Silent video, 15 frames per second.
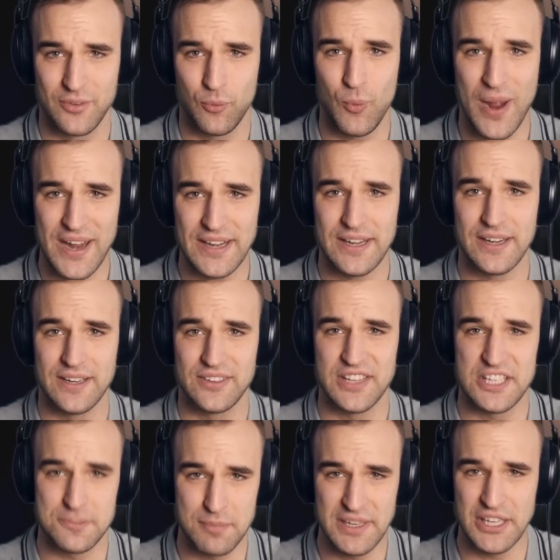when
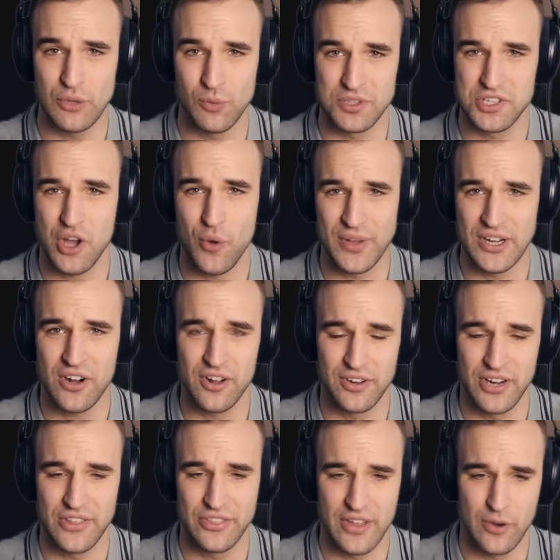this meeting was going
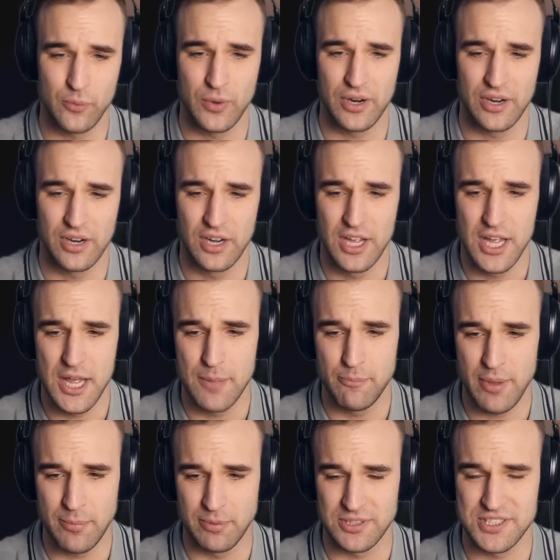on, and there were
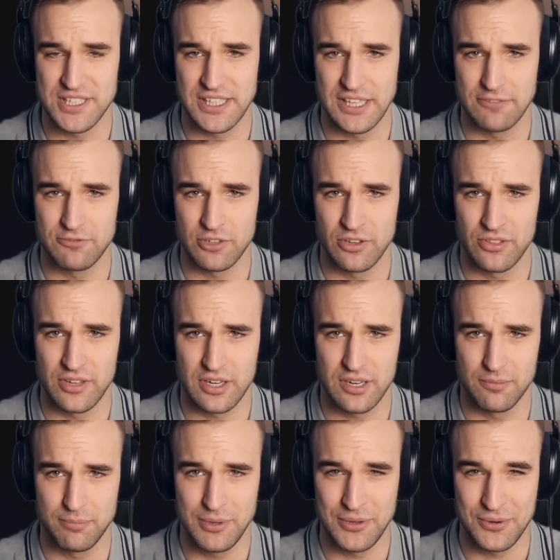people sitting in front of the
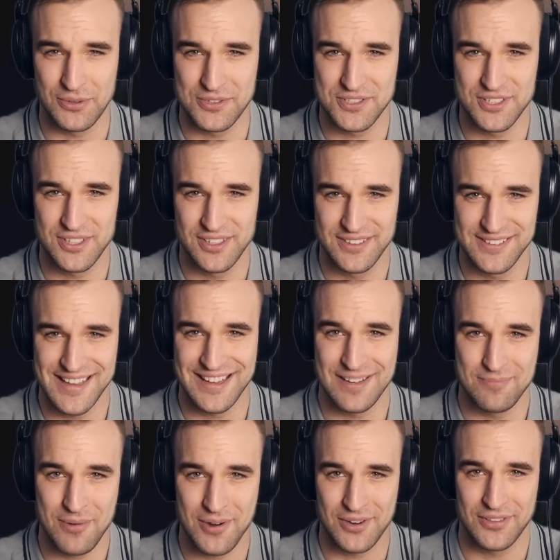computers
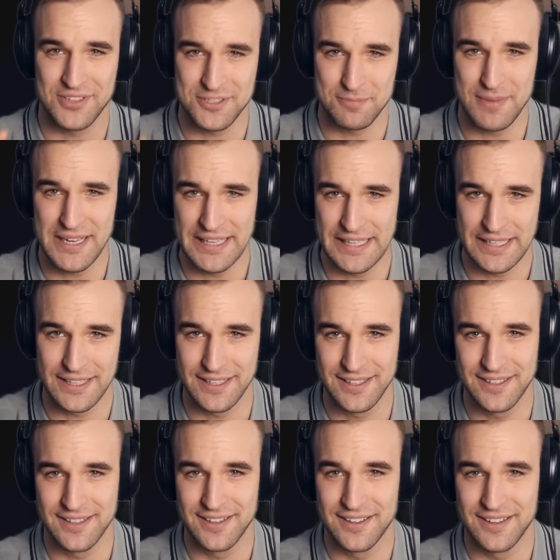taking part of this meeting,
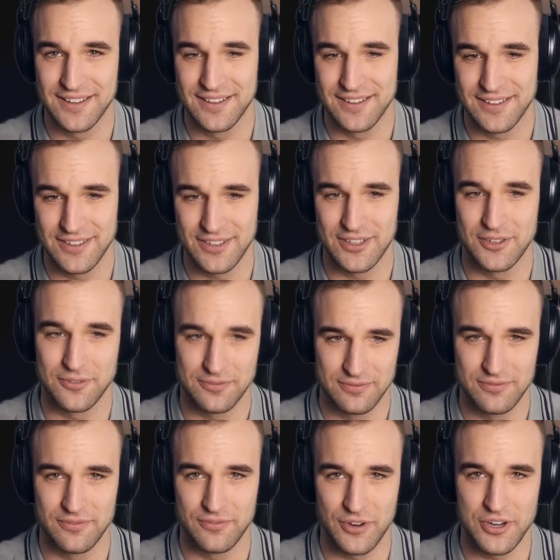you know,
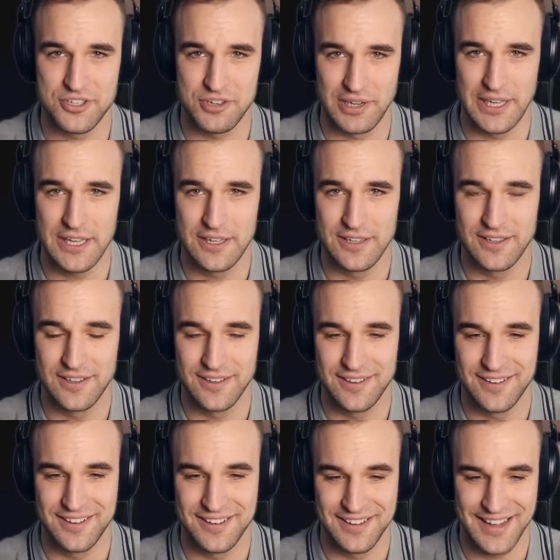virtually,
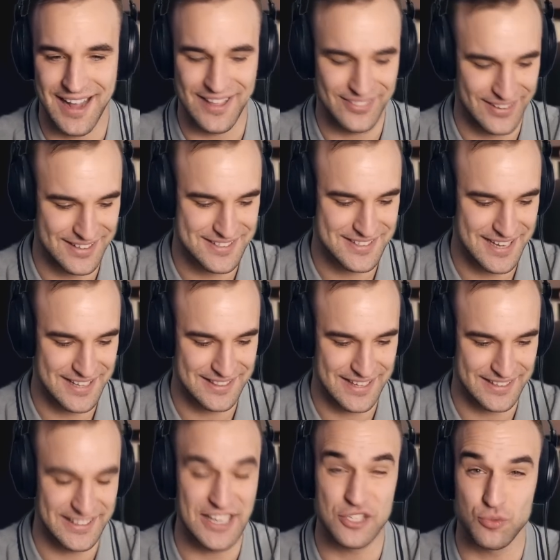and they said
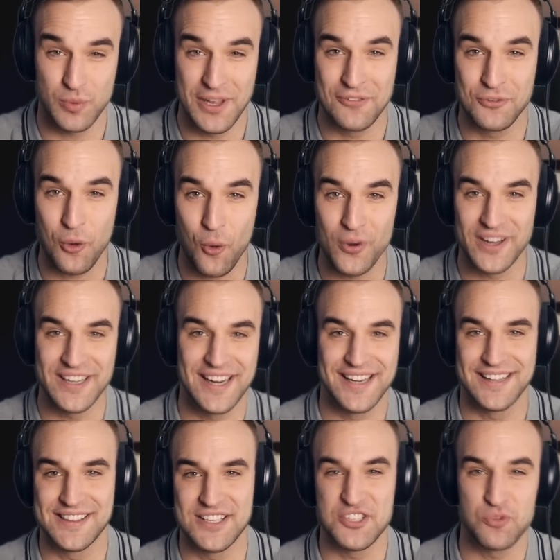that, yes, we have
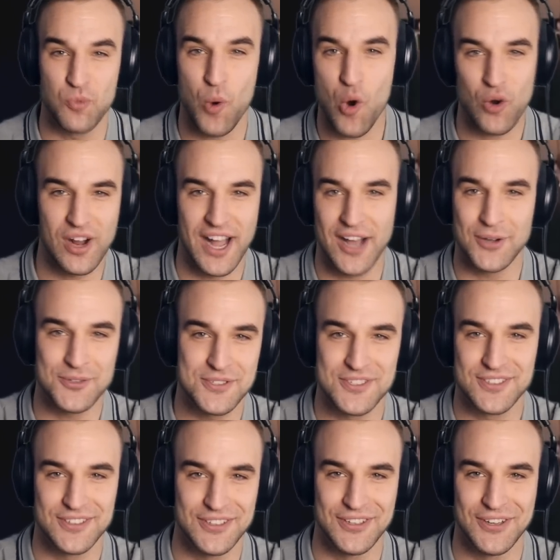coordinated this
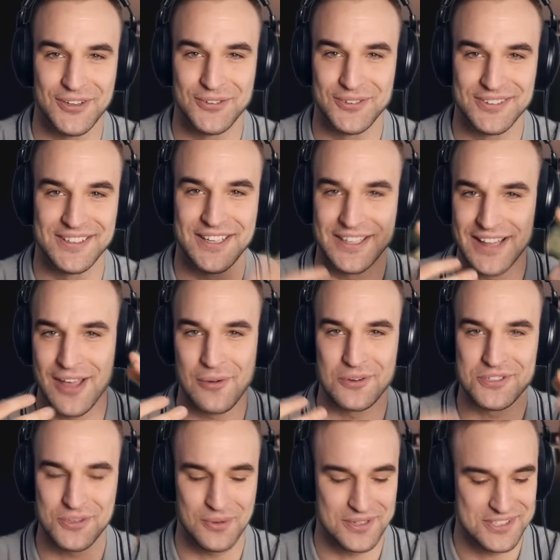walkout, you know, they
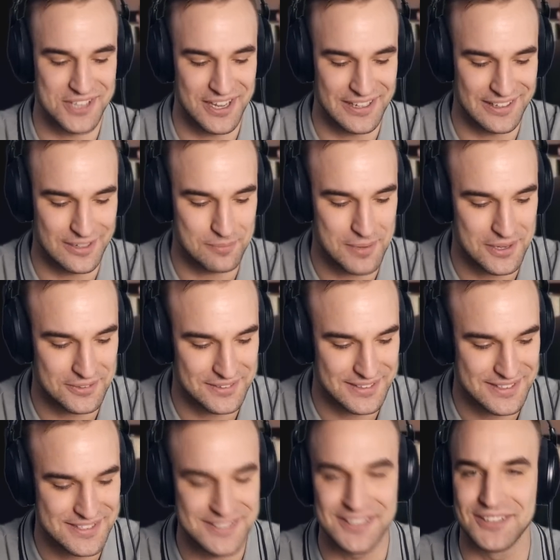were so excited about
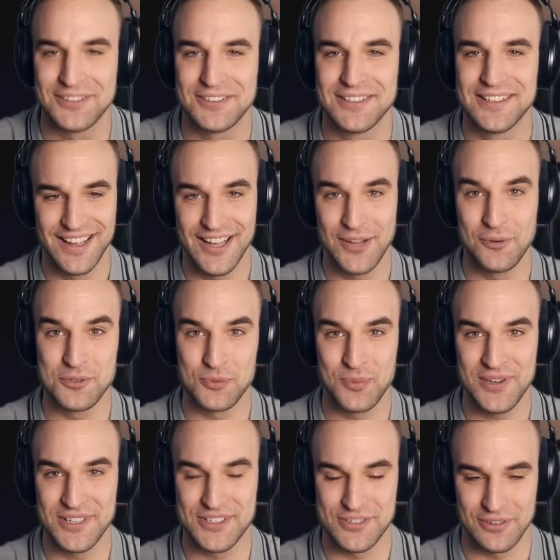this, so it was
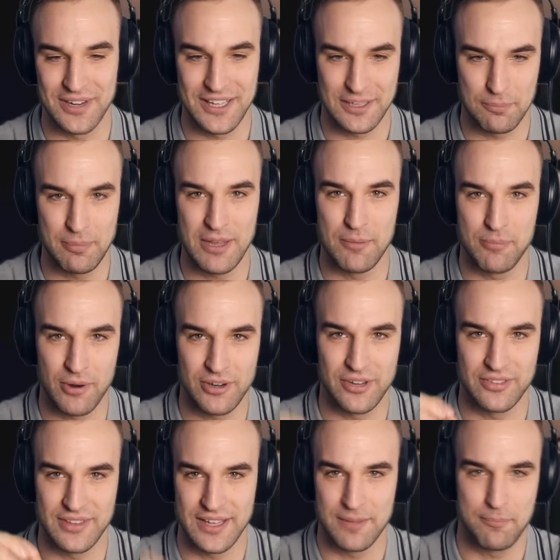weird to, like, be a part
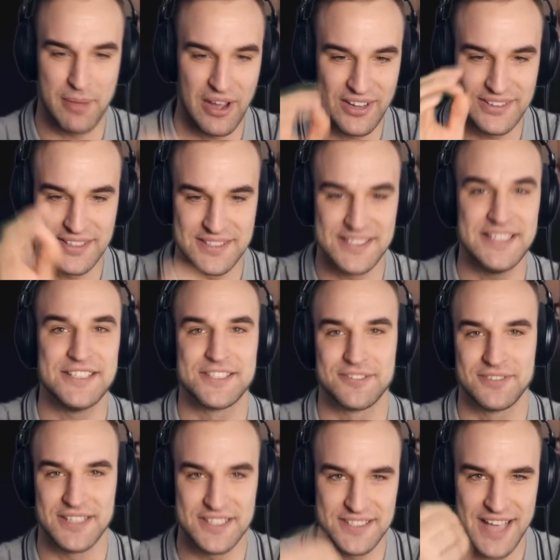of the behind the scenes
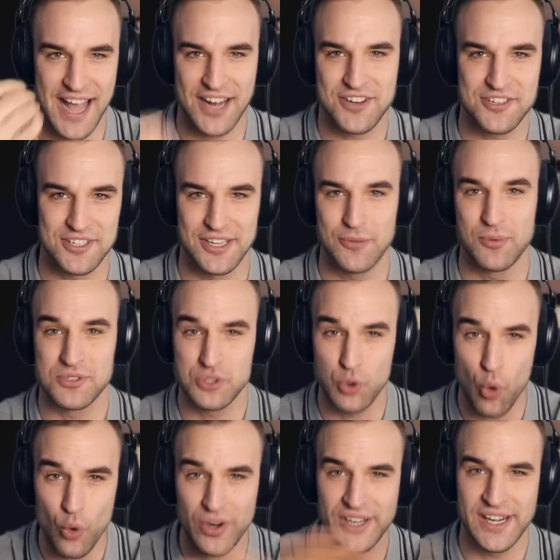of this action. It was
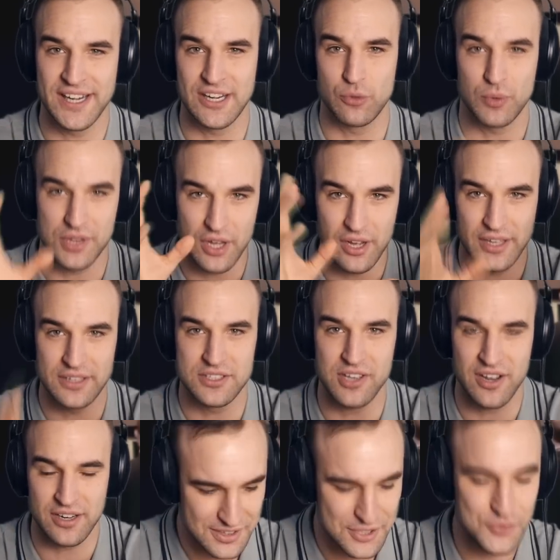coordinated with
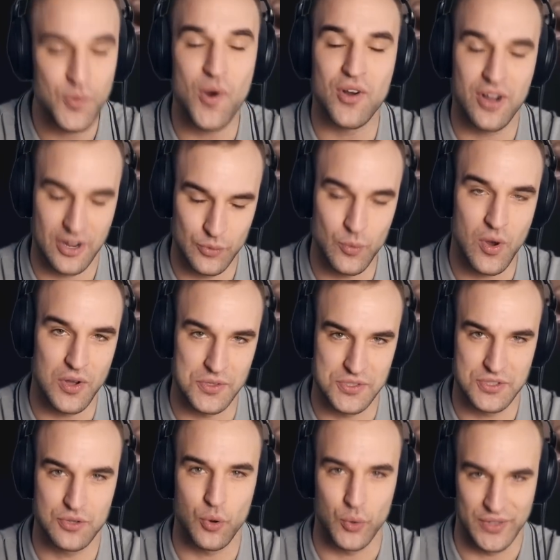this walkout
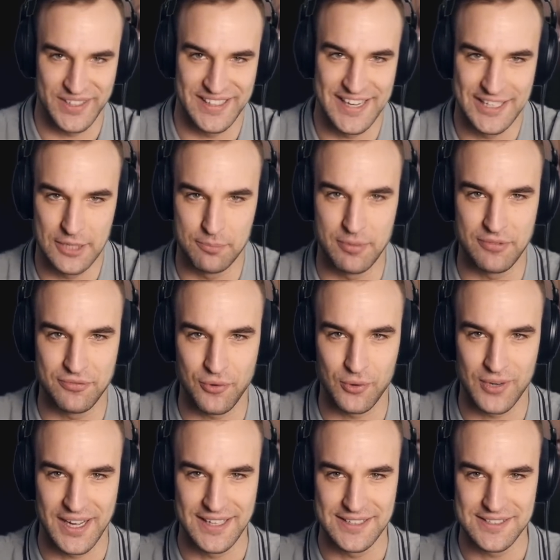was coordinated
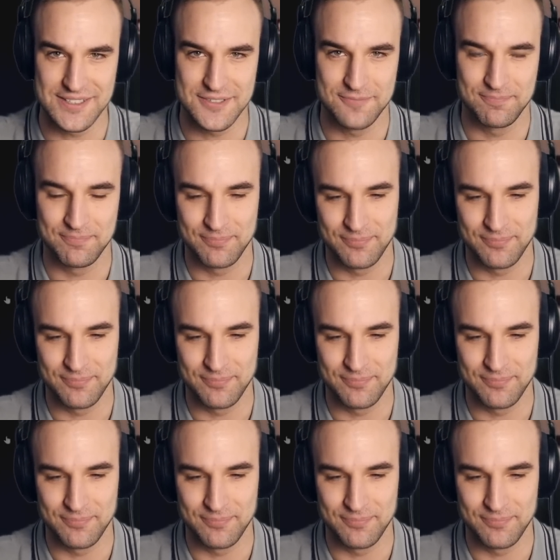beforehand.